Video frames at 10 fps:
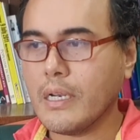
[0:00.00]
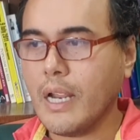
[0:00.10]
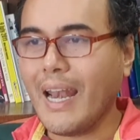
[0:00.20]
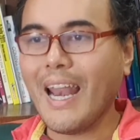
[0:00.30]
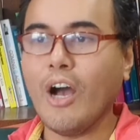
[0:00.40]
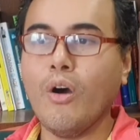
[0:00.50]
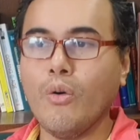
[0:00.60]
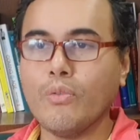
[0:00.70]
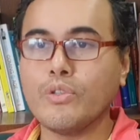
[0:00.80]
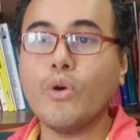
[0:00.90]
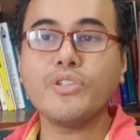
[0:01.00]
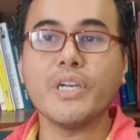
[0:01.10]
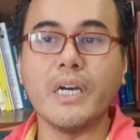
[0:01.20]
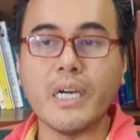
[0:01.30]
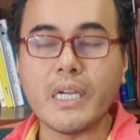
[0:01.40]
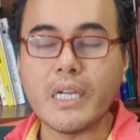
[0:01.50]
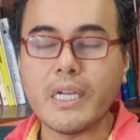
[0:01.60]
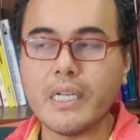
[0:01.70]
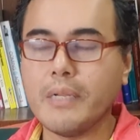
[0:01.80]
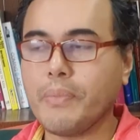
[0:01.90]
allow torture
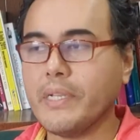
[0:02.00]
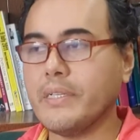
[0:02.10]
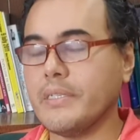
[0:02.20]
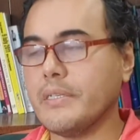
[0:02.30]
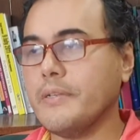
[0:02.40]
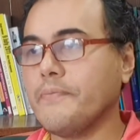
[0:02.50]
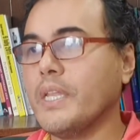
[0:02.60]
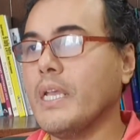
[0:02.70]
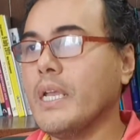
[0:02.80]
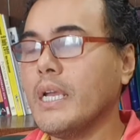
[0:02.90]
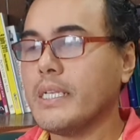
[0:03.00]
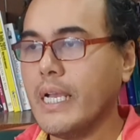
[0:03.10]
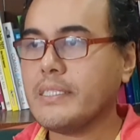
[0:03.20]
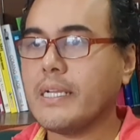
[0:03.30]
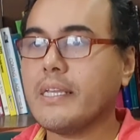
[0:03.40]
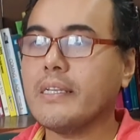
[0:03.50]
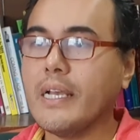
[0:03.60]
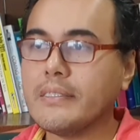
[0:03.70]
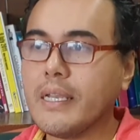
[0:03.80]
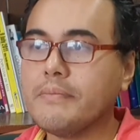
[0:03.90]
in practice. Yes, I think
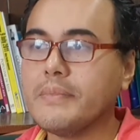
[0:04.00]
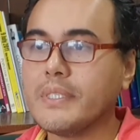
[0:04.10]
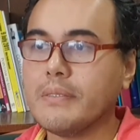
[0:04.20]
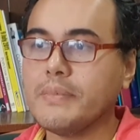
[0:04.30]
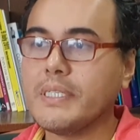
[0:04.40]
there's some certain